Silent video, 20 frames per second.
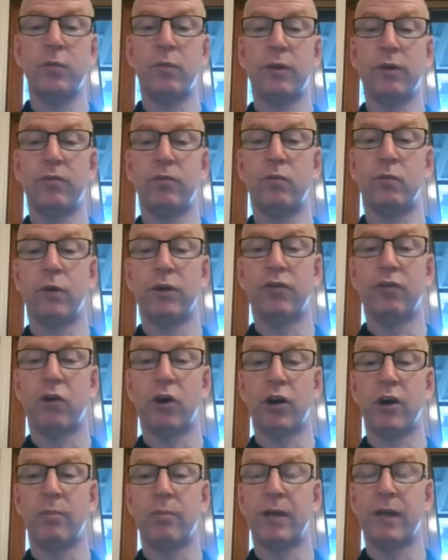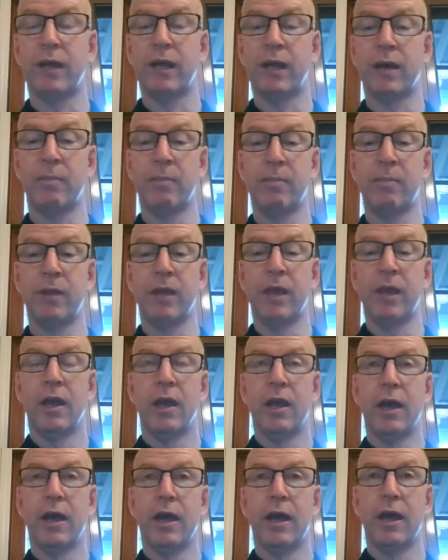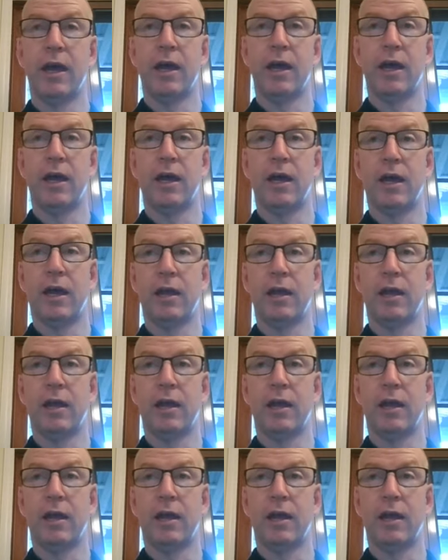We try to become, try